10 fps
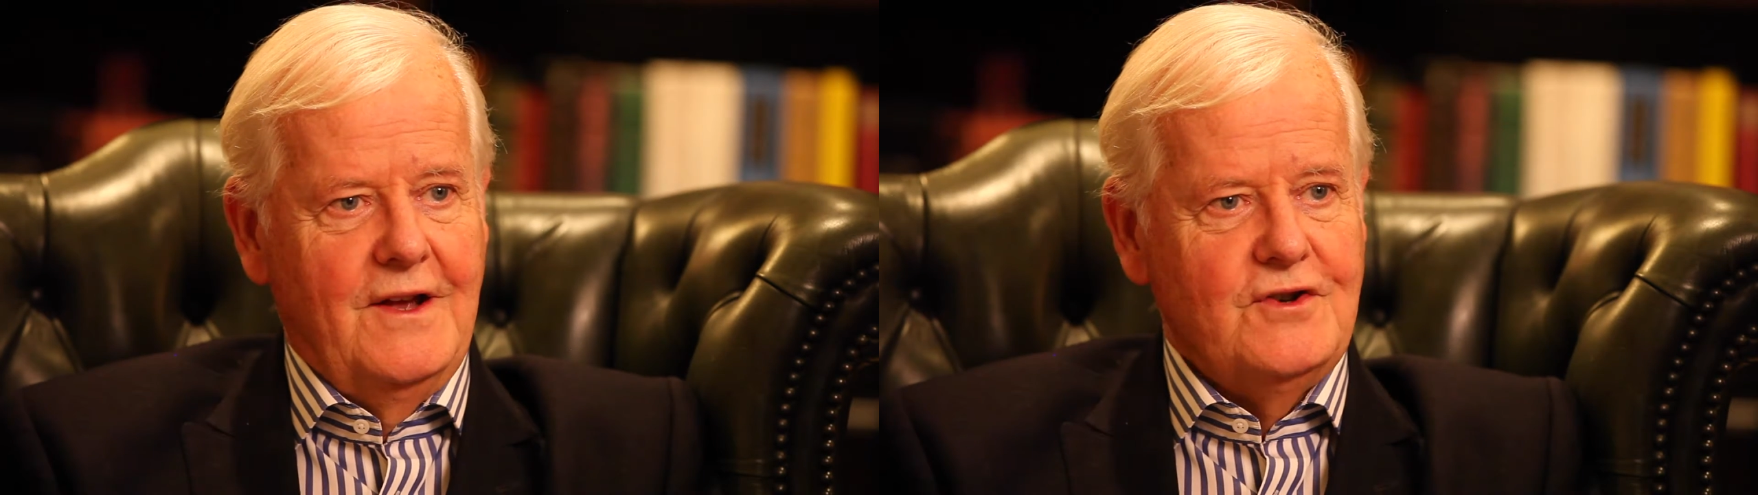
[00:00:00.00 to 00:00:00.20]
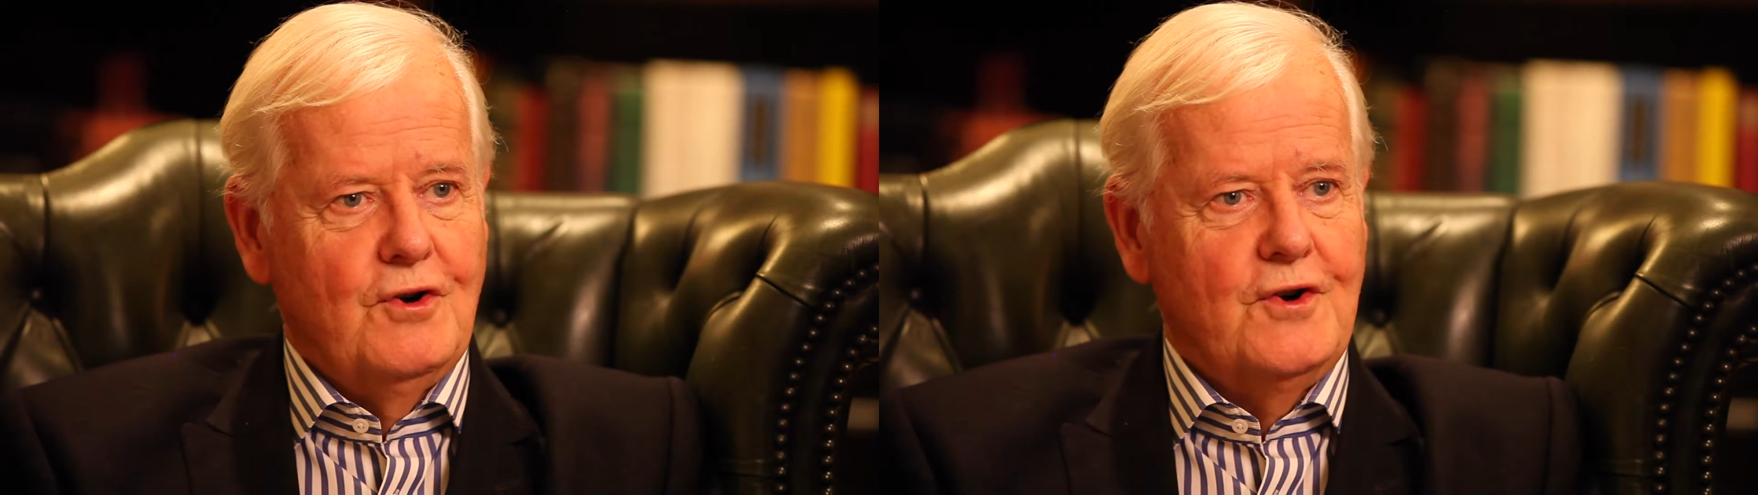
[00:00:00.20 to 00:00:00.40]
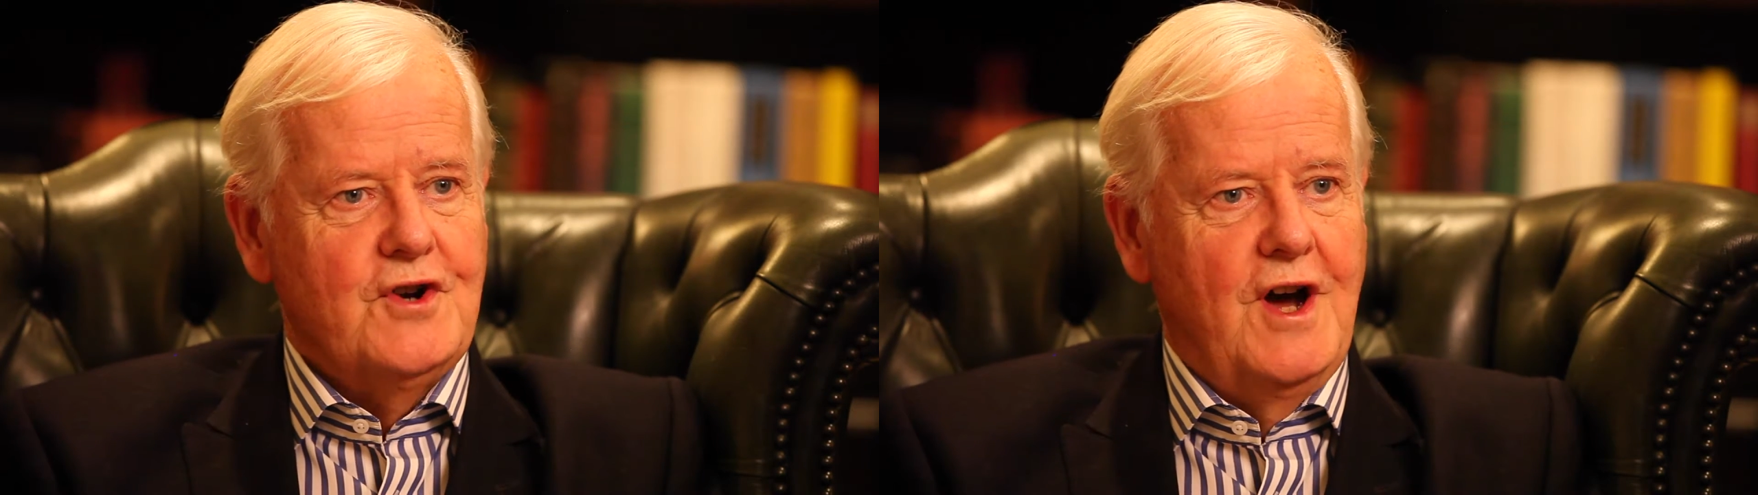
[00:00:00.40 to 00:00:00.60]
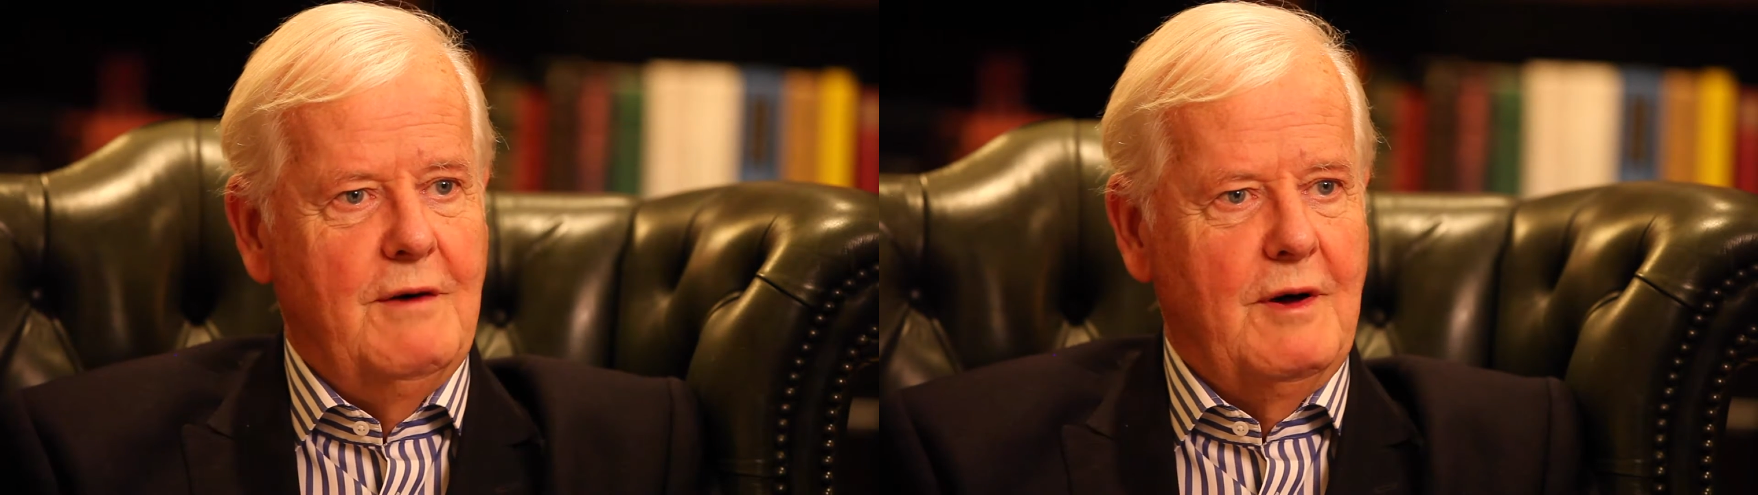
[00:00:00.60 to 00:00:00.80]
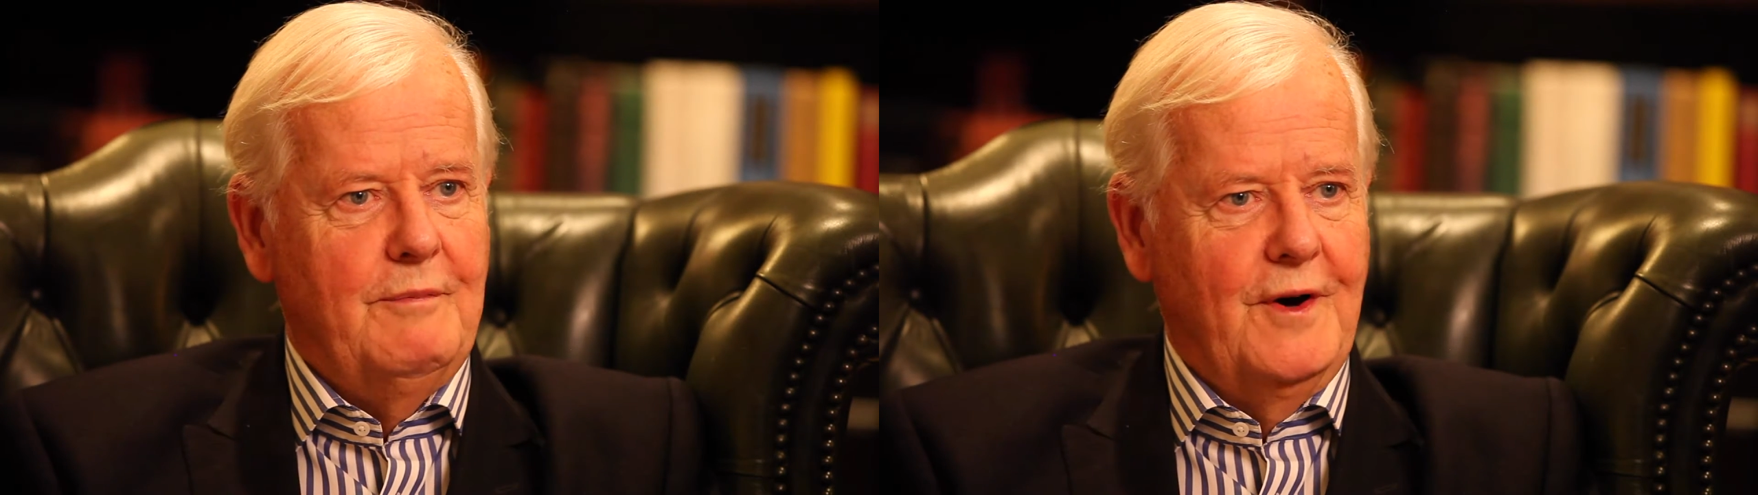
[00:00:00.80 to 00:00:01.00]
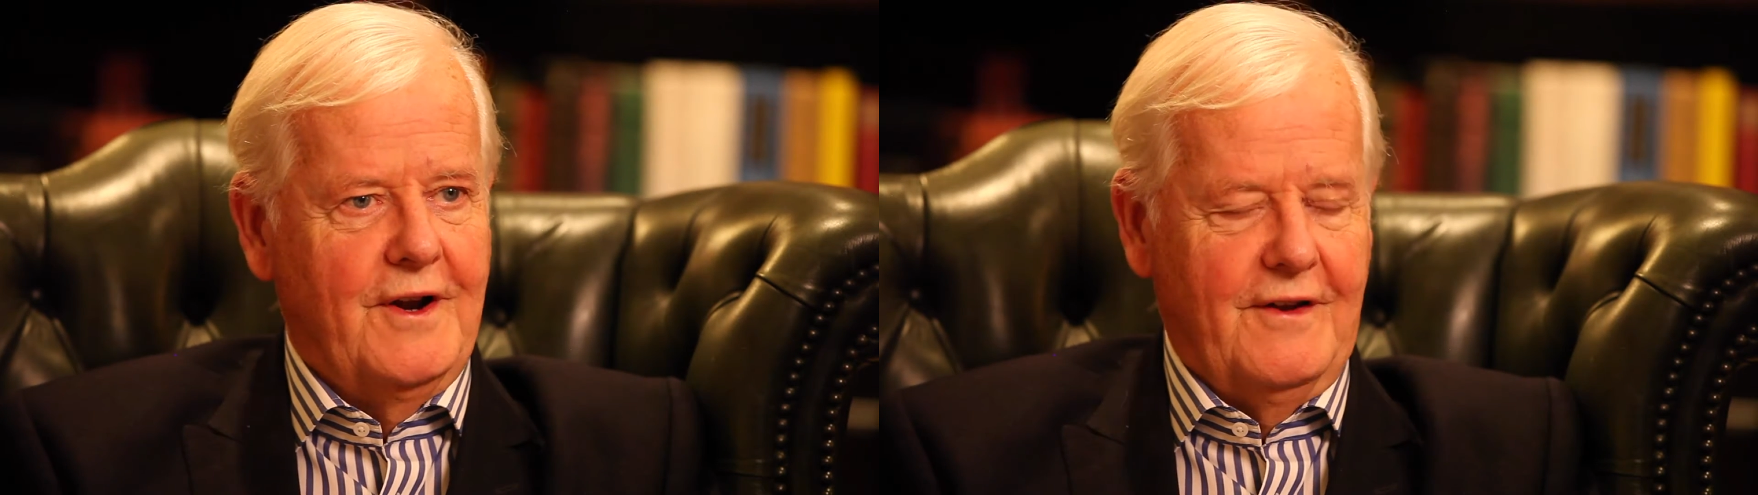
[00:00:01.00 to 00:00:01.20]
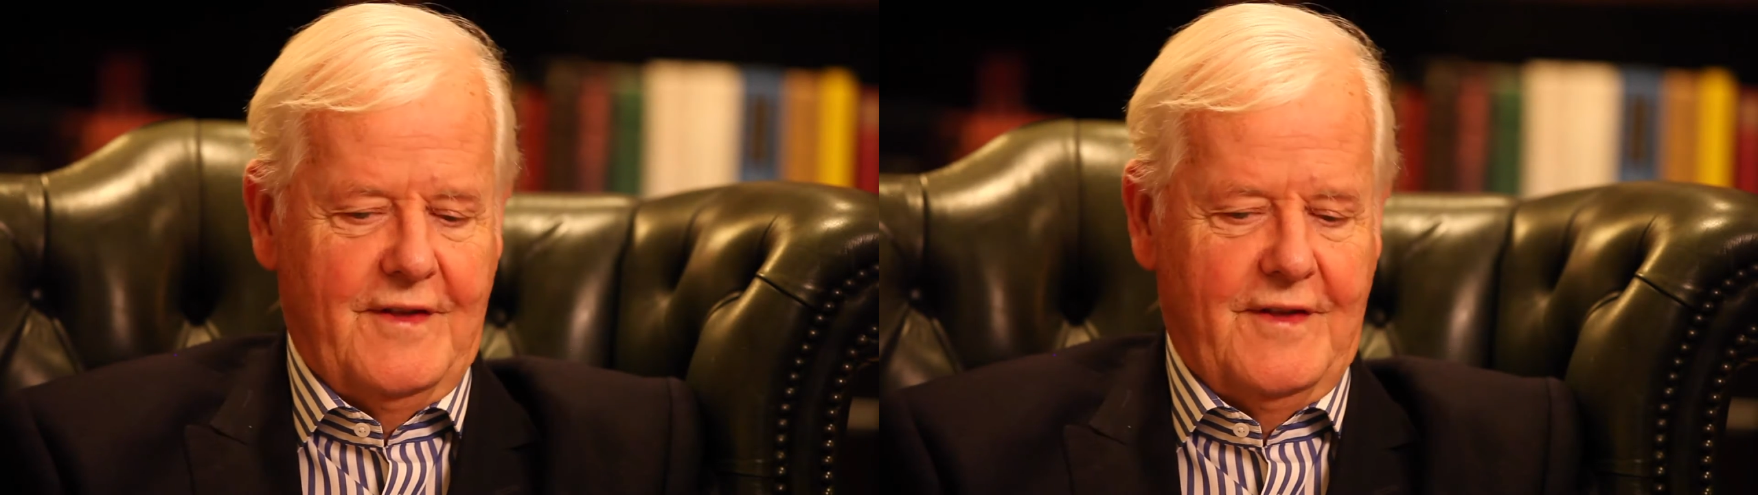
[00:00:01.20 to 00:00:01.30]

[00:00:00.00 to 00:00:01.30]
George Herbert put it,